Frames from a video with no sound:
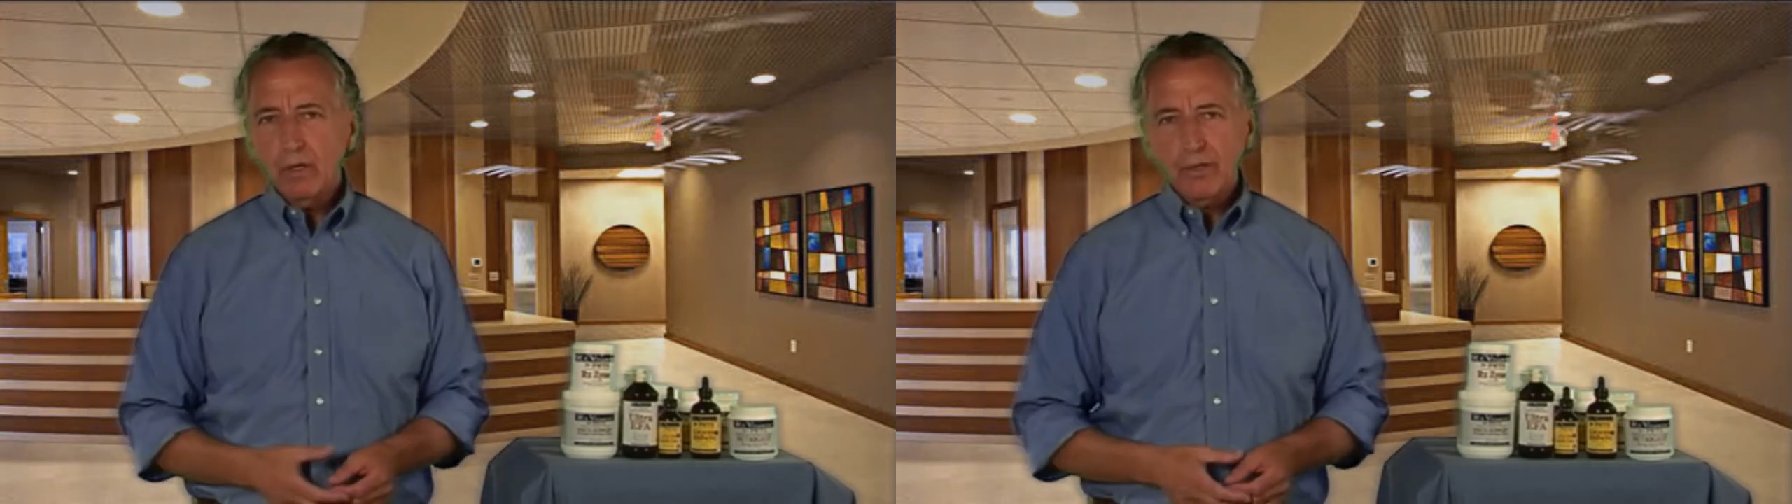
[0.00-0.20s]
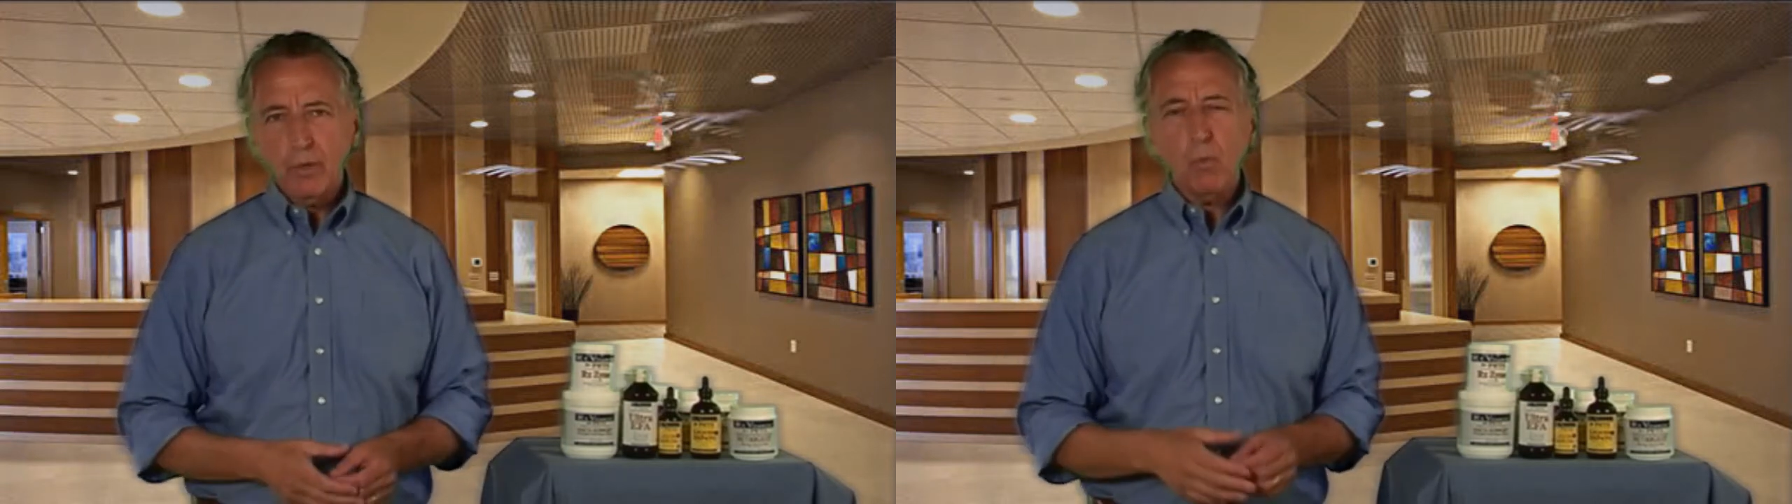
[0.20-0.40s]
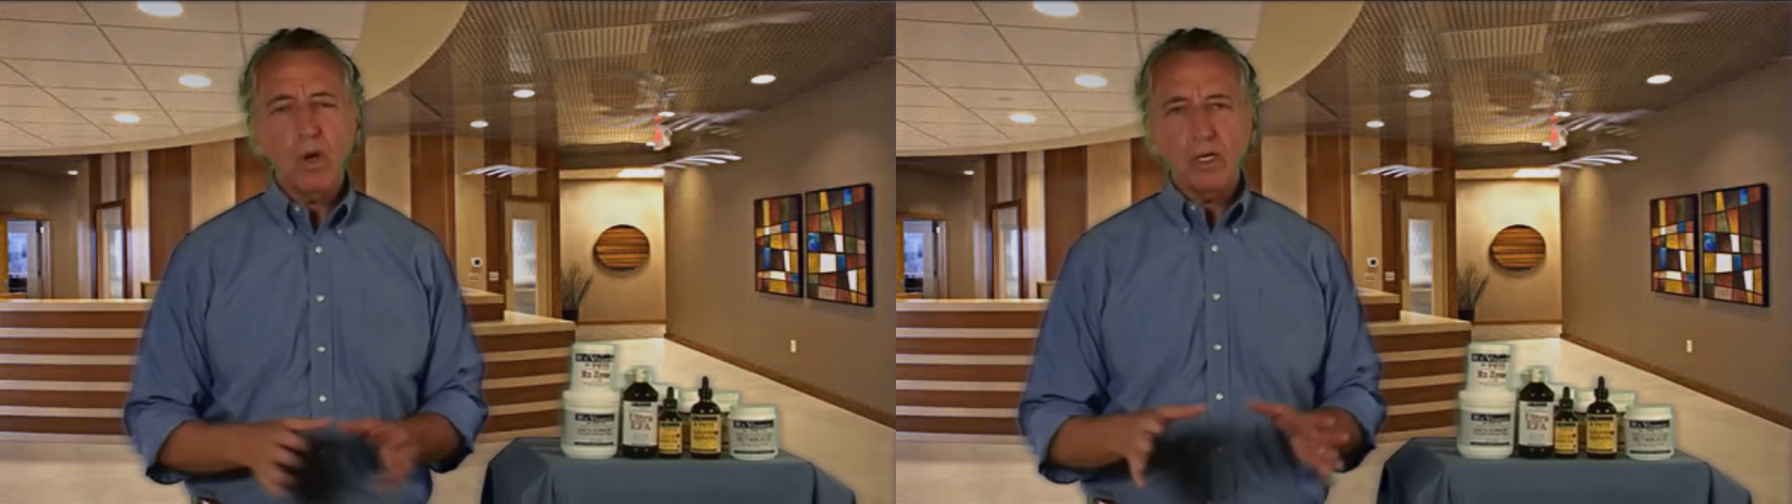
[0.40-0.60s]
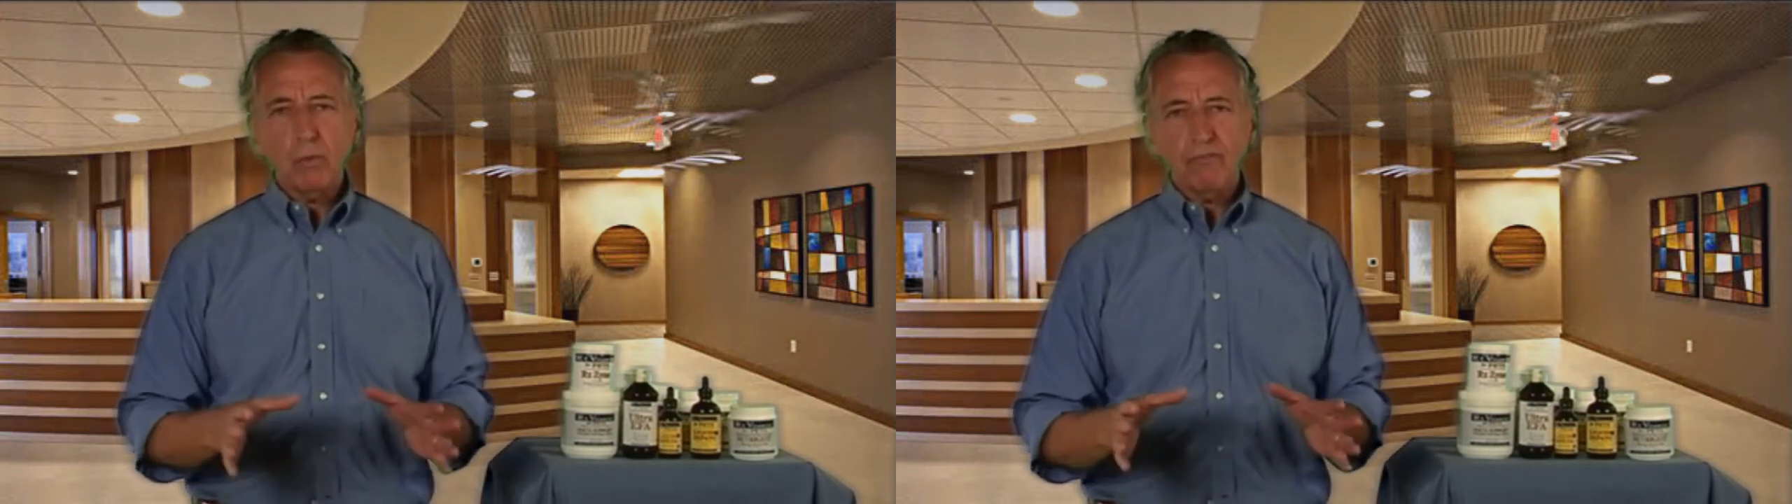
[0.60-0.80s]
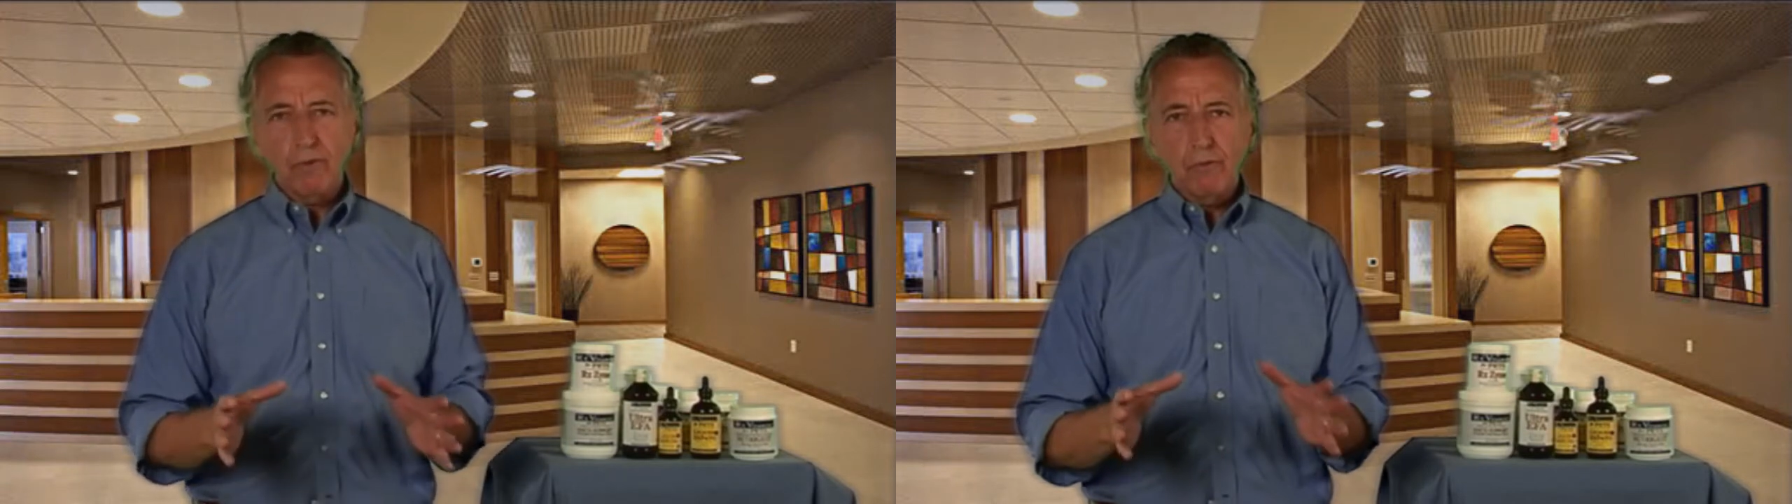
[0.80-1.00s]
your
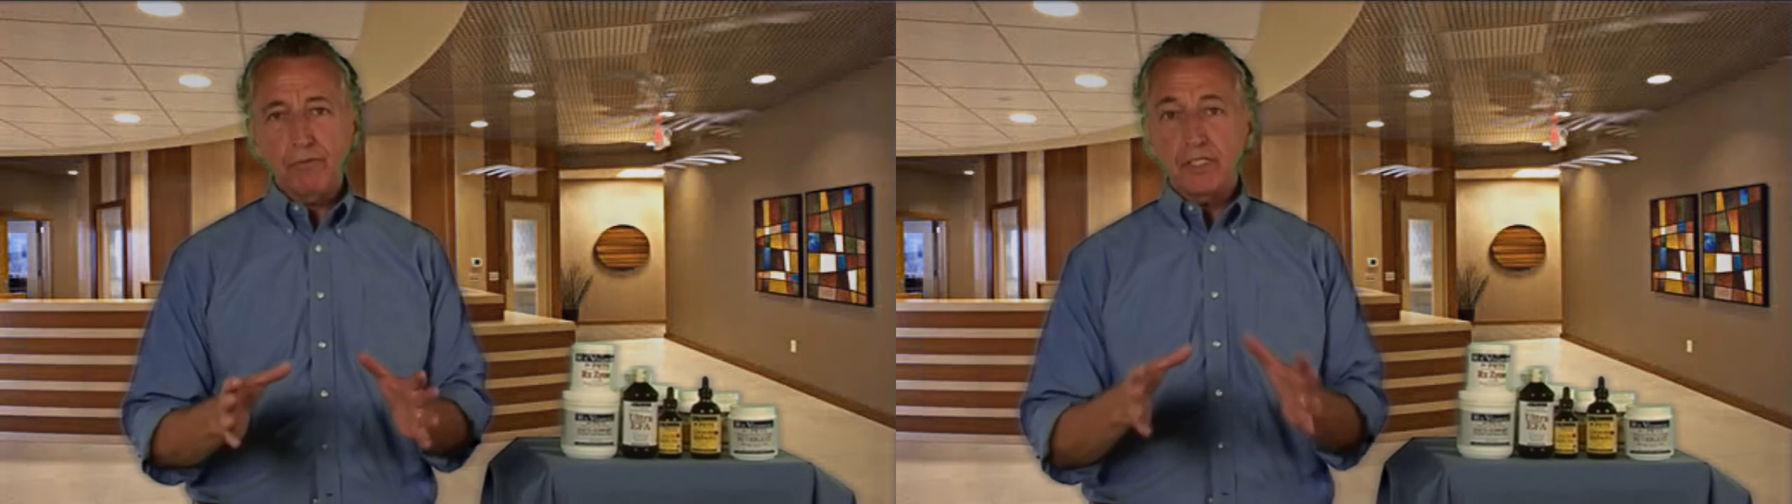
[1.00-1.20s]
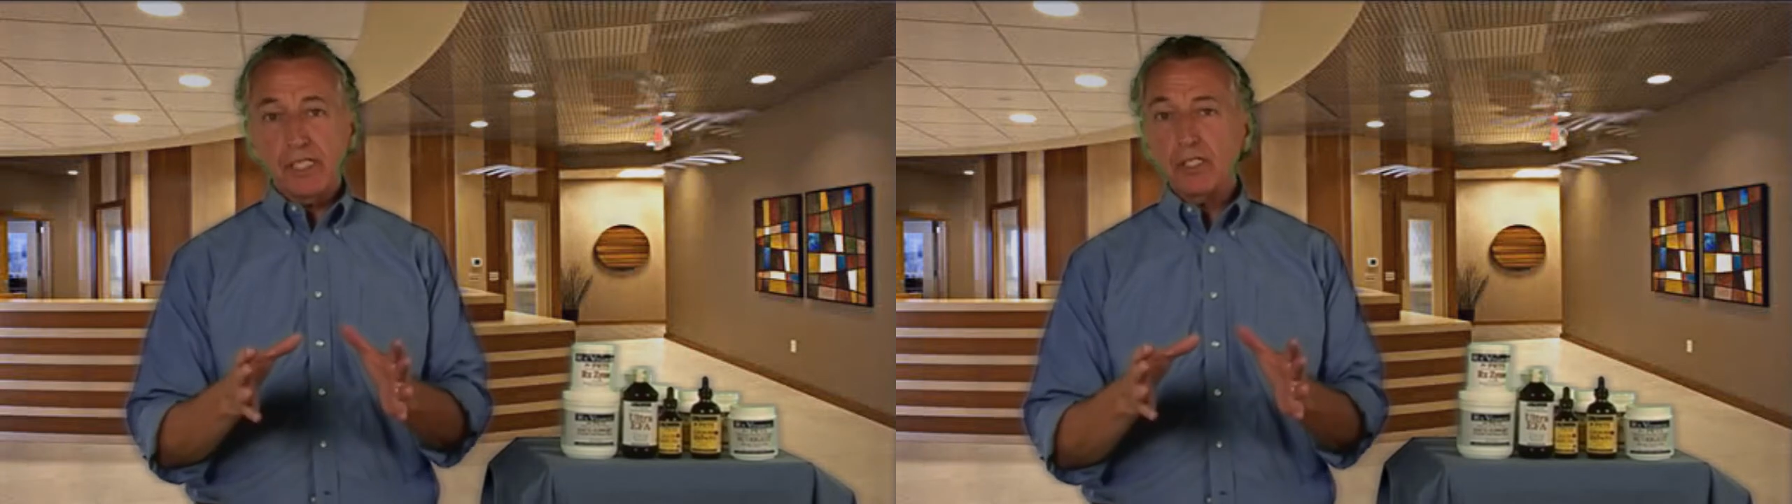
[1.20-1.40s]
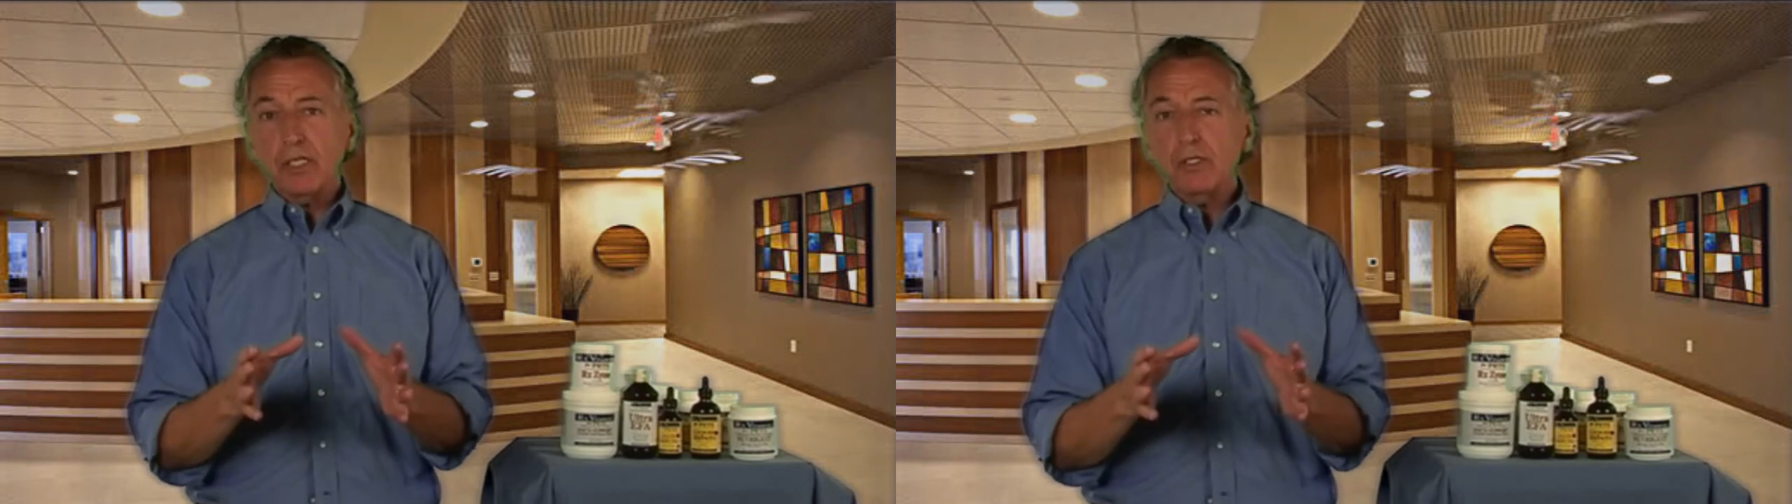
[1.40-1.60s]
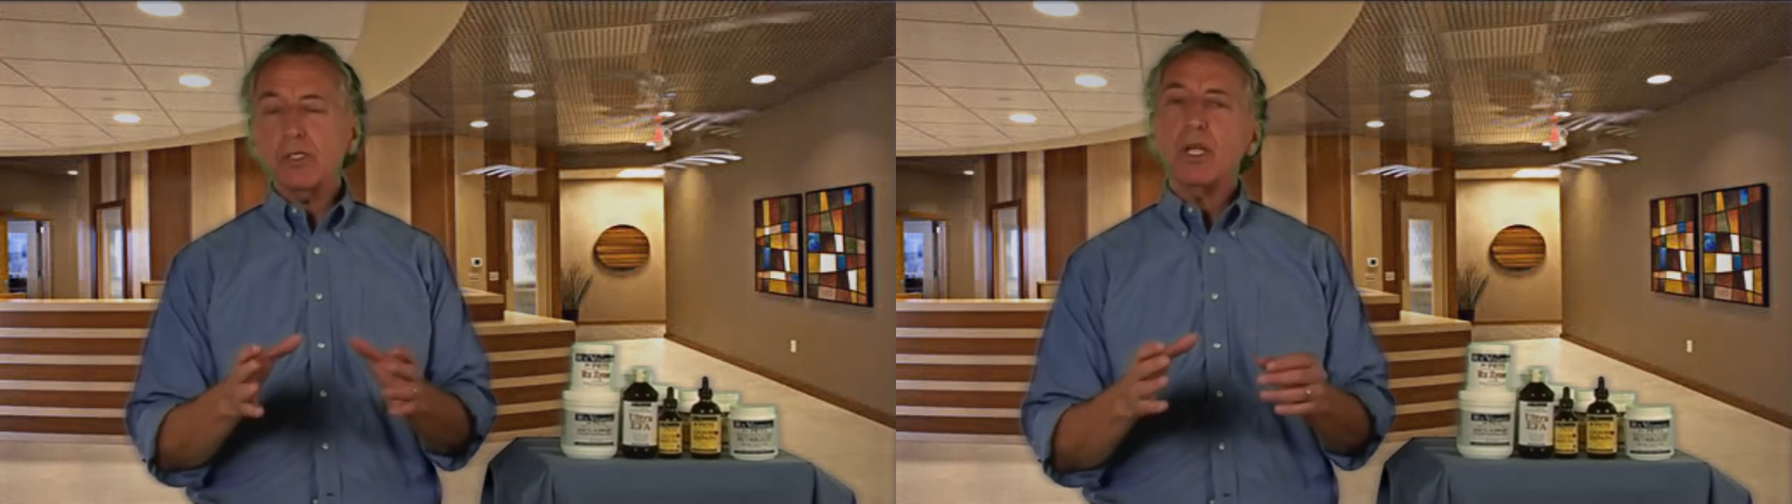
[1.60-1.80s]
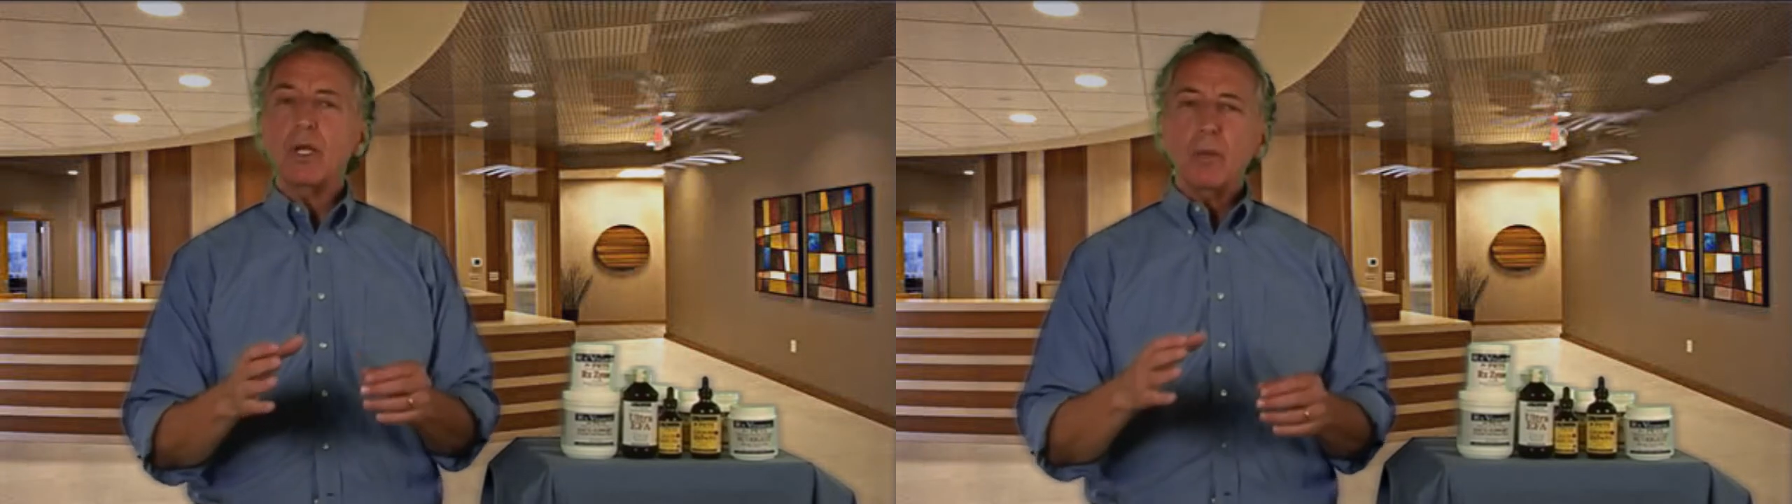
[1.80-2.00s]
wonderful physicians,